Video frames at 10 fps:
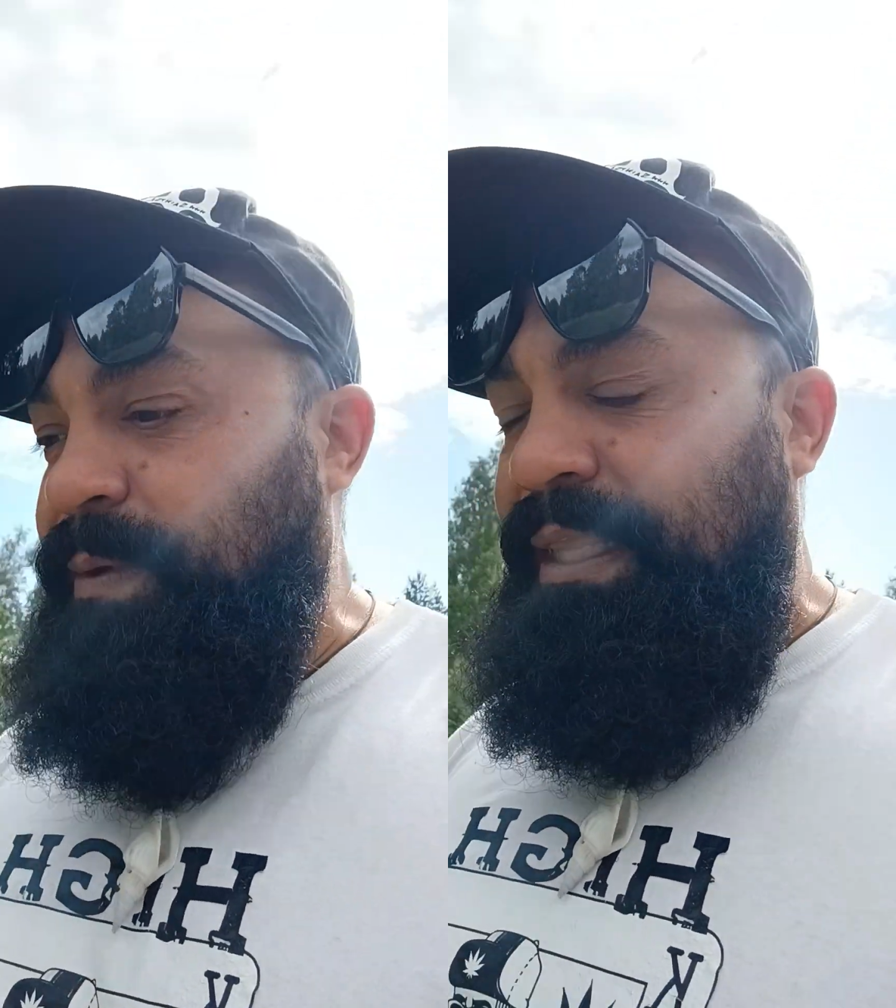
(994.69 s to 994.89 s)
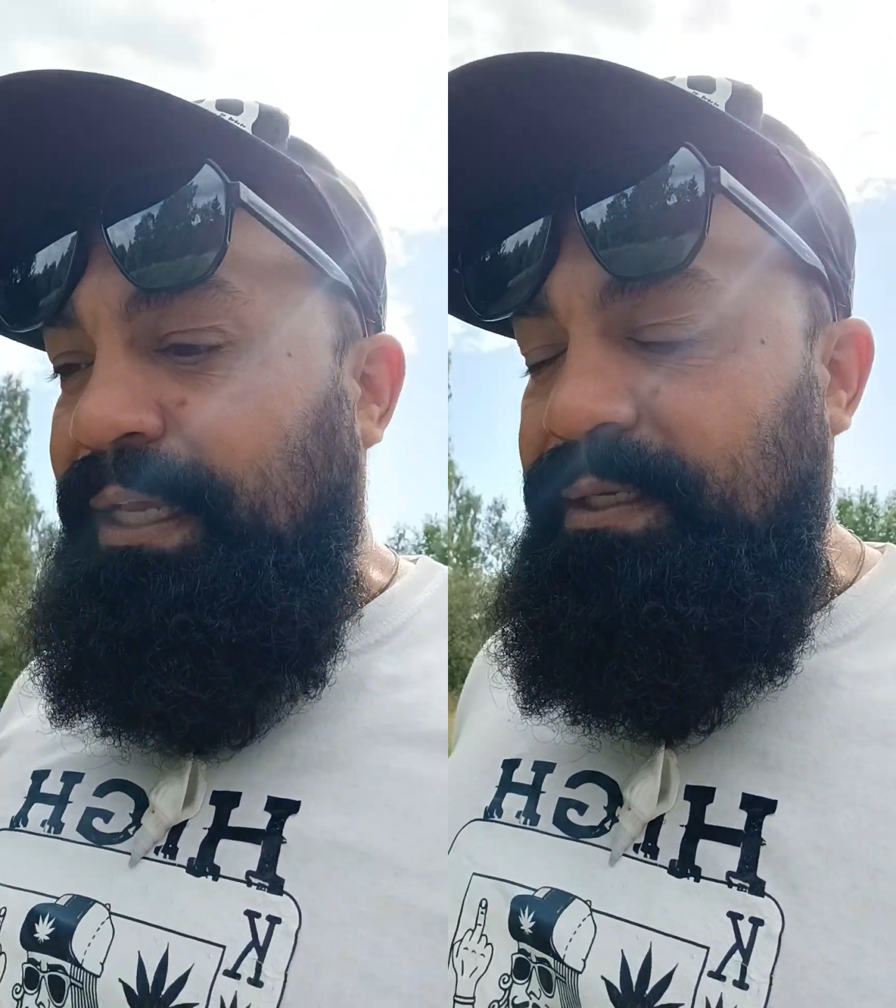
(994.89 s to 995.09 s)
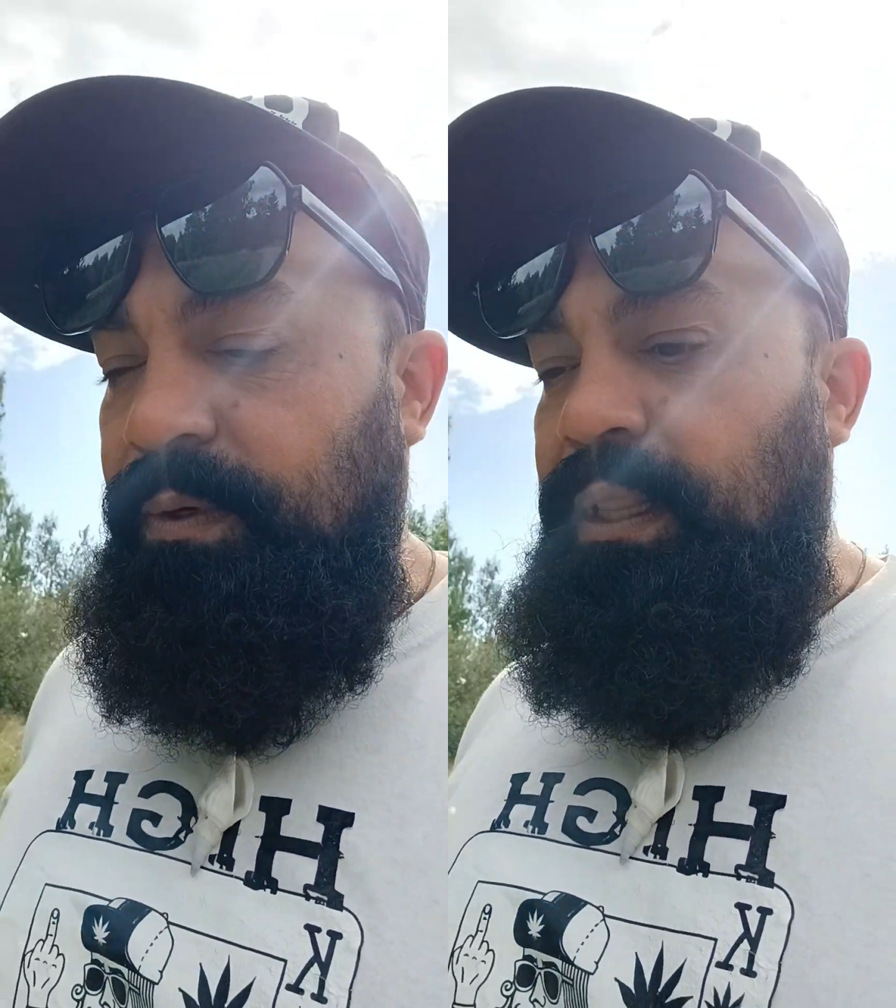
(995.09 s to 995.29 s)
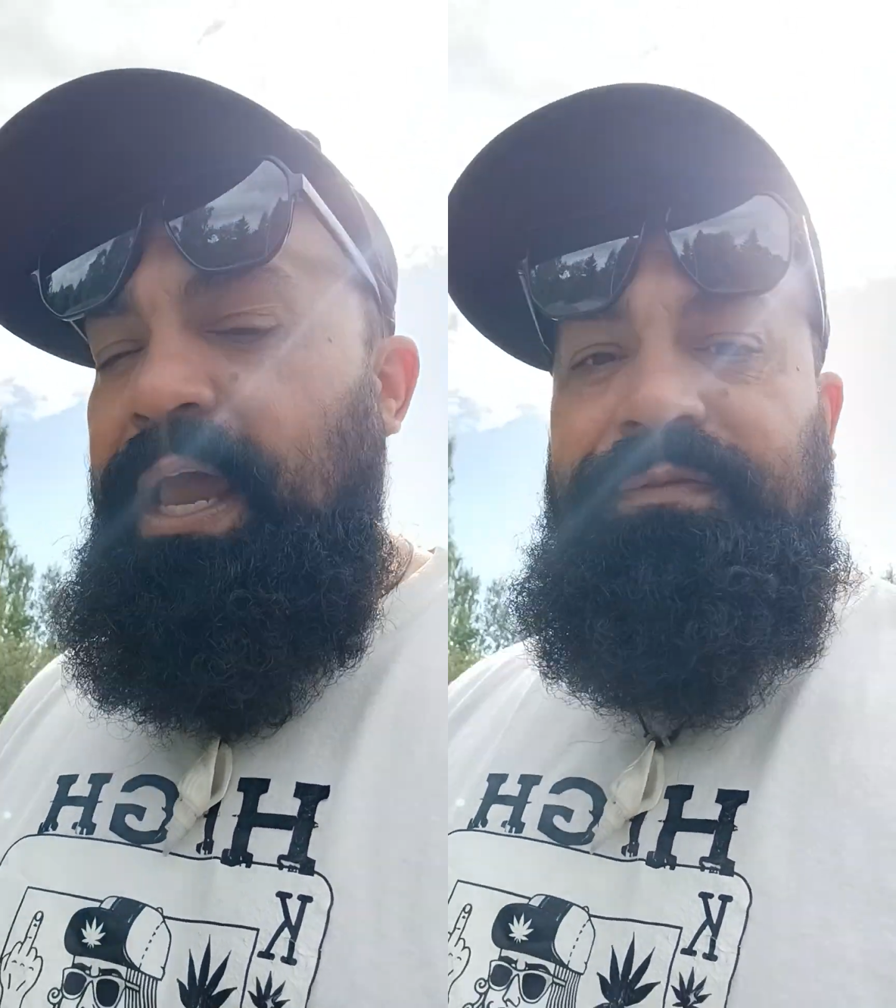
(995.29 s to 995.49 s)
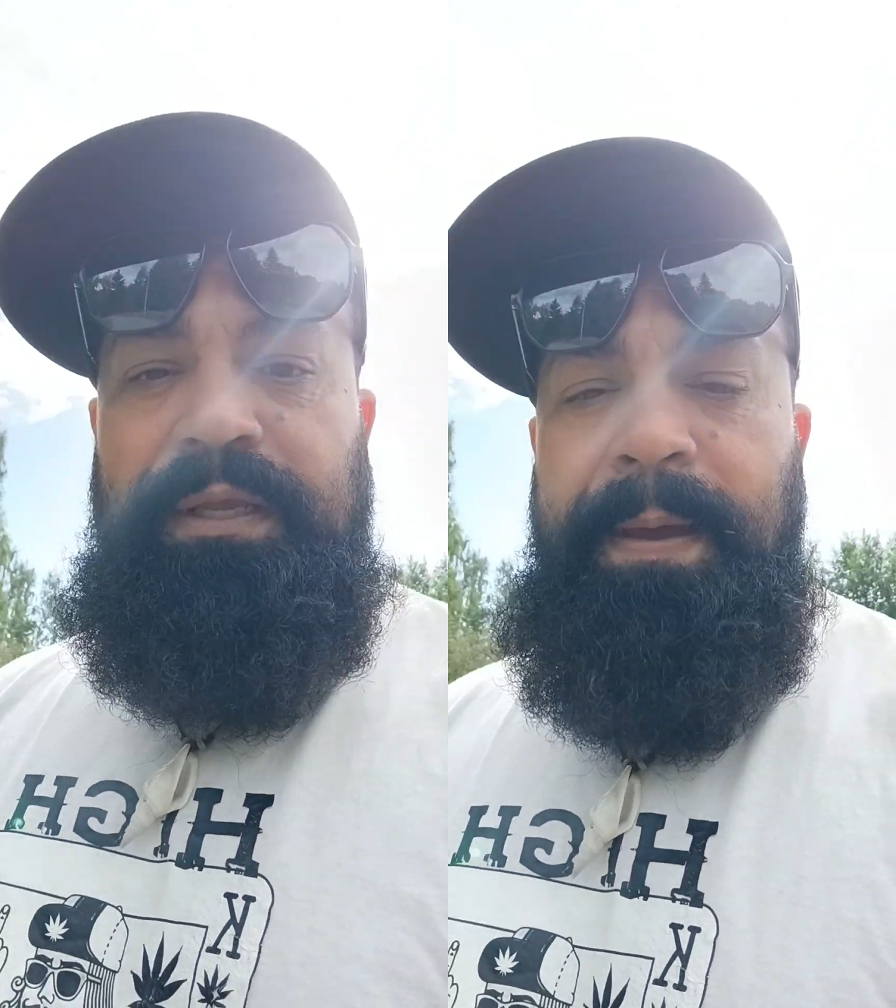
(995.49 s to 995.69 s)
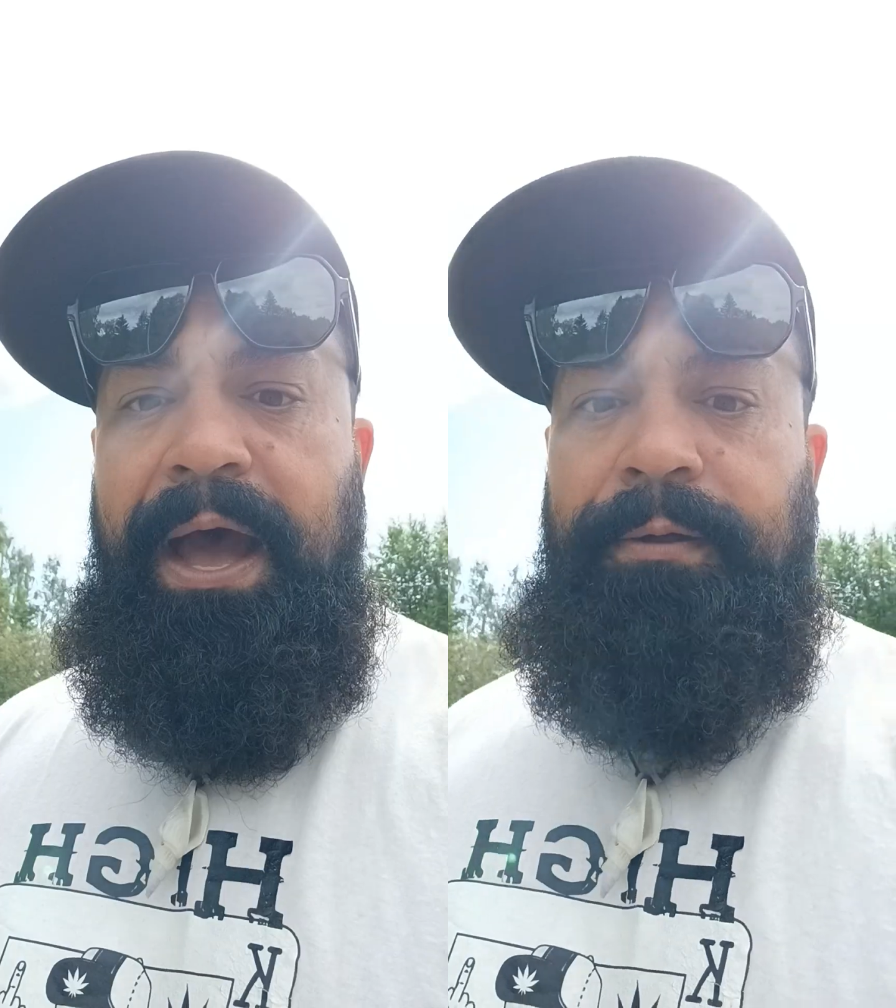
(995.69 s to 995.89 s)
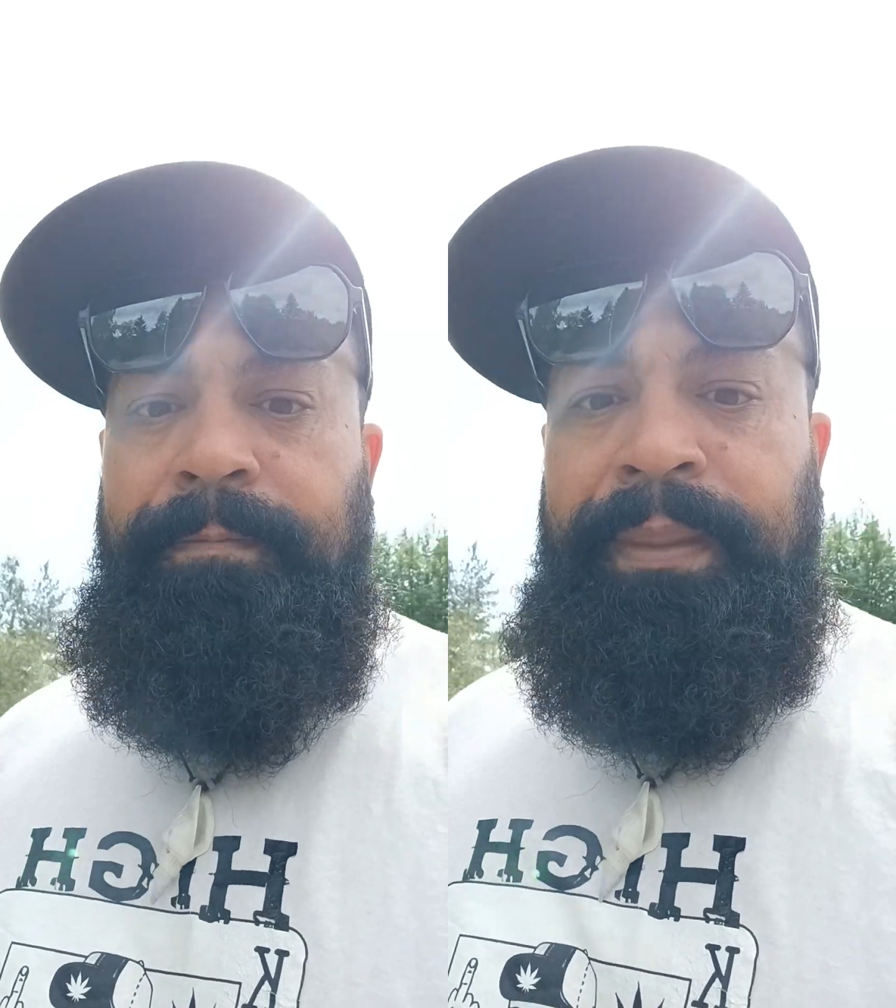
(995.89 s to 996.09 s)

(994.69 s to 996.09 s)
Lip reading: that's what life's about.